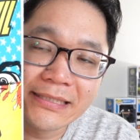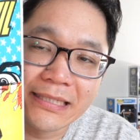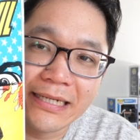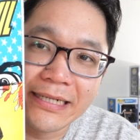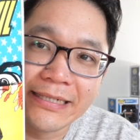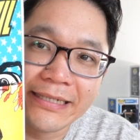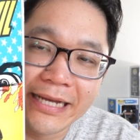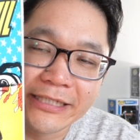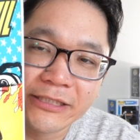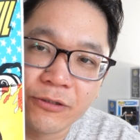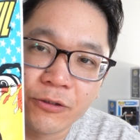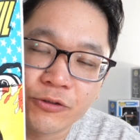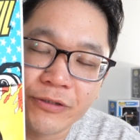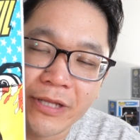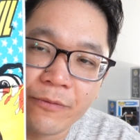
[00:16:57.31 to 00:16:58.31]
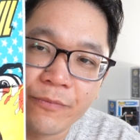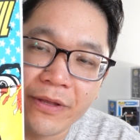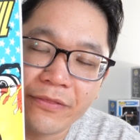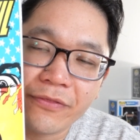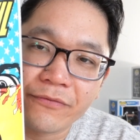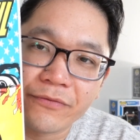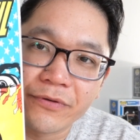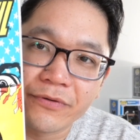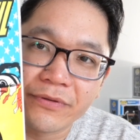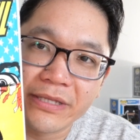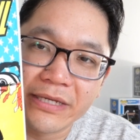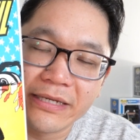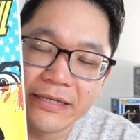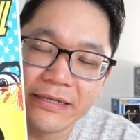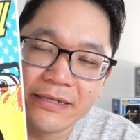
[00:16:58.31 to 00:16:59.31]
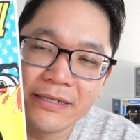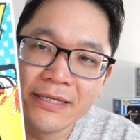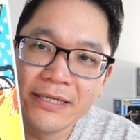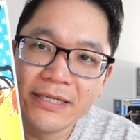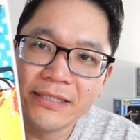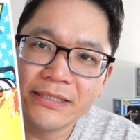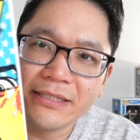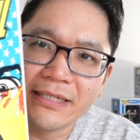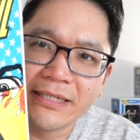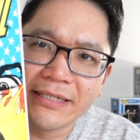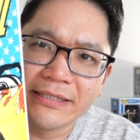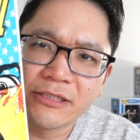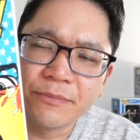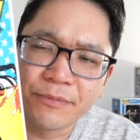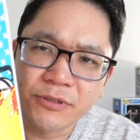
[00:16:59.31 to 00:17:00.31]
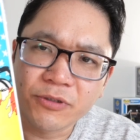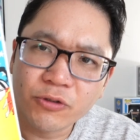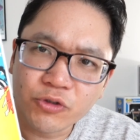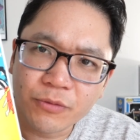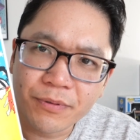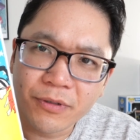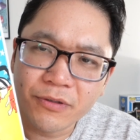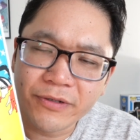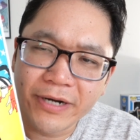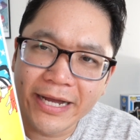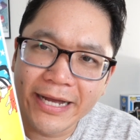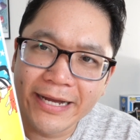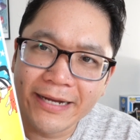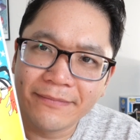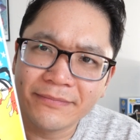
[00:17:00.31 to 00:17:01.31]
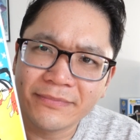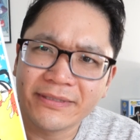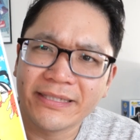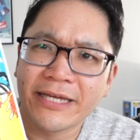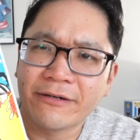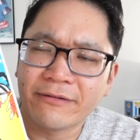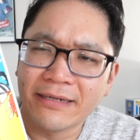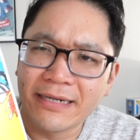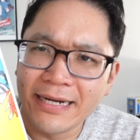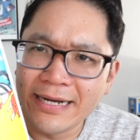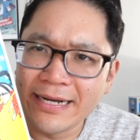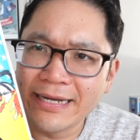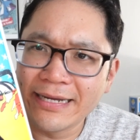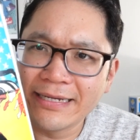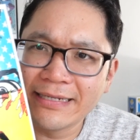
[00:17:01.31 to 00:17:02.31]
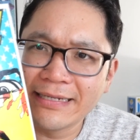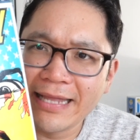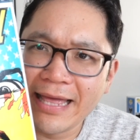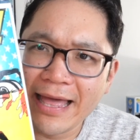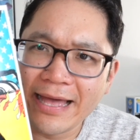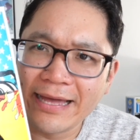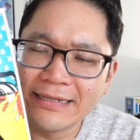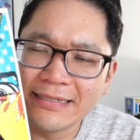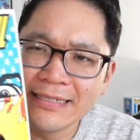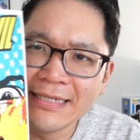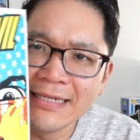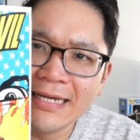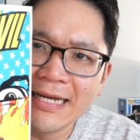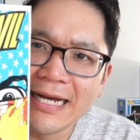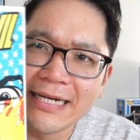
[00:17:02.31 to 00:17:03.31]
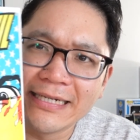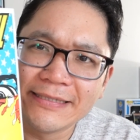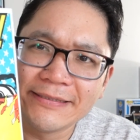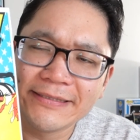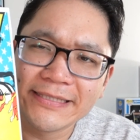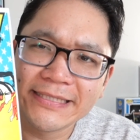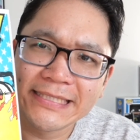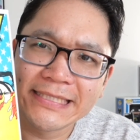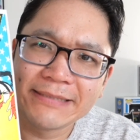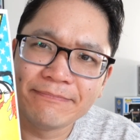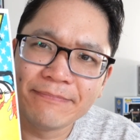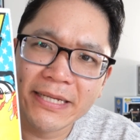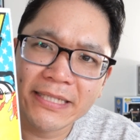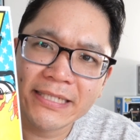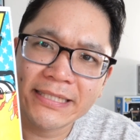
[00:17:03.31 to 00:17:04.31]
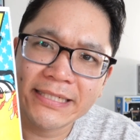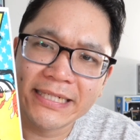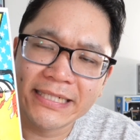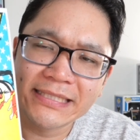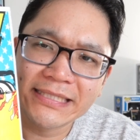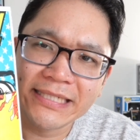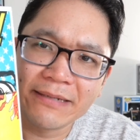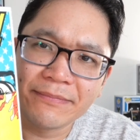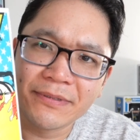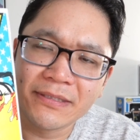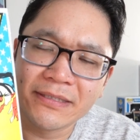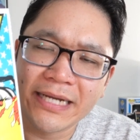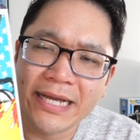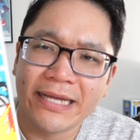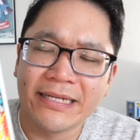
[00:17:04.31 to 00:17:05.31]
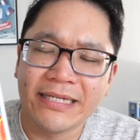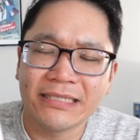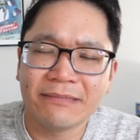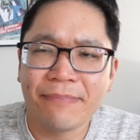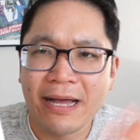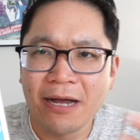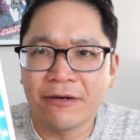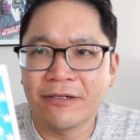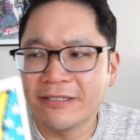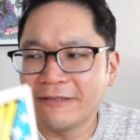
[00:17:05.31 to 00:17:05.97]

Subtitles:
a soldier that went through the Super Soldier program later on and is mentally unstable and is powered